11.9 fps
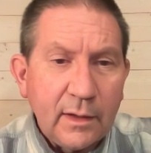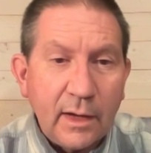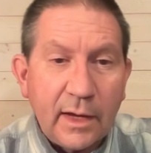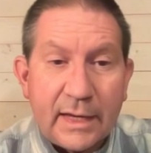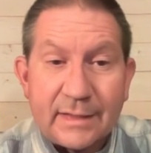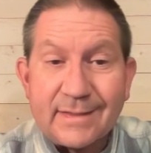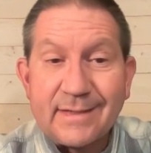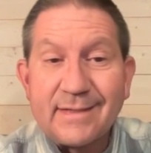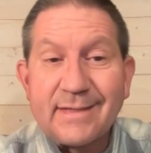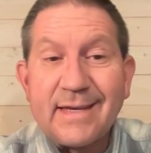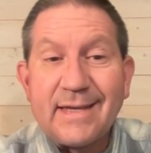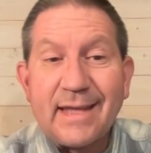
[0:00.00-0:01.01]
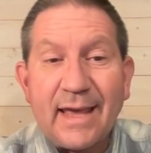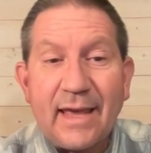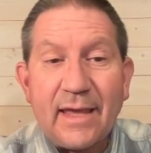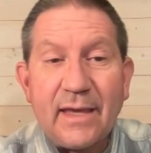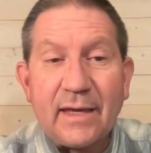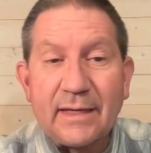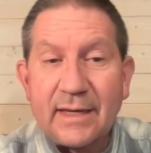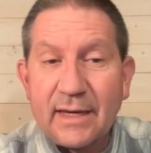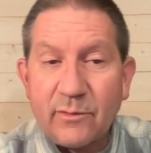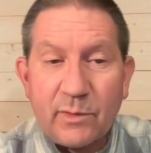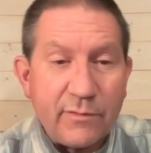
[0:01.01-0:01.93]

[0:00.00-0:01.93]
At 16a, again,